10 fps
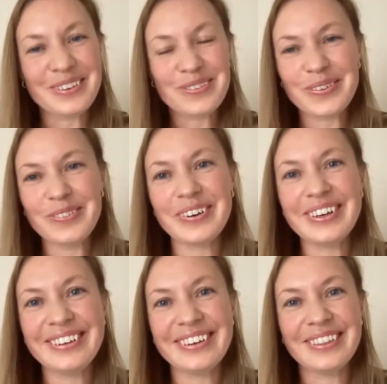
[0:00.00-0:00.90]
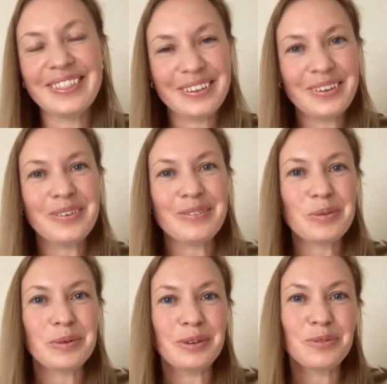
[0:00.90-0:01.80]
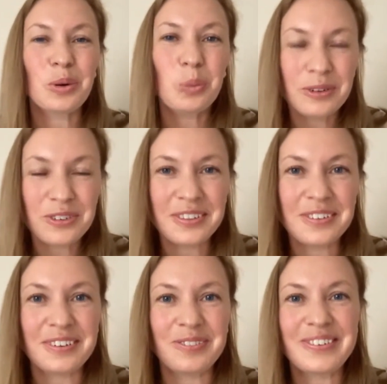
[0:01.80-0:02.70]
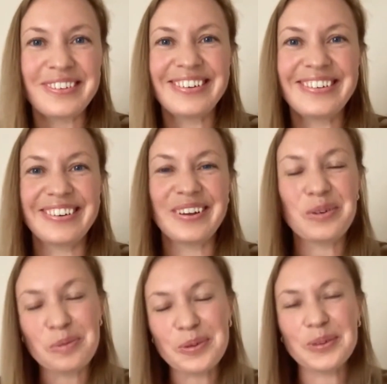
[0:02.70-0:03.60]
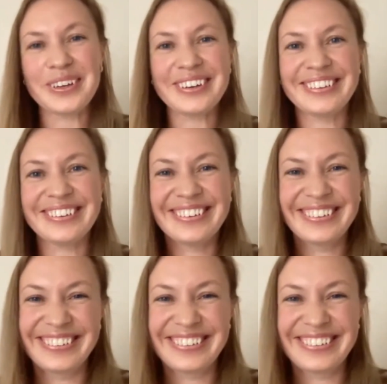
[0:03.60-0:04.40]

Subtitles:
Thanks for inviting, and thank you everyone for watching this conversation. I hope you liked it.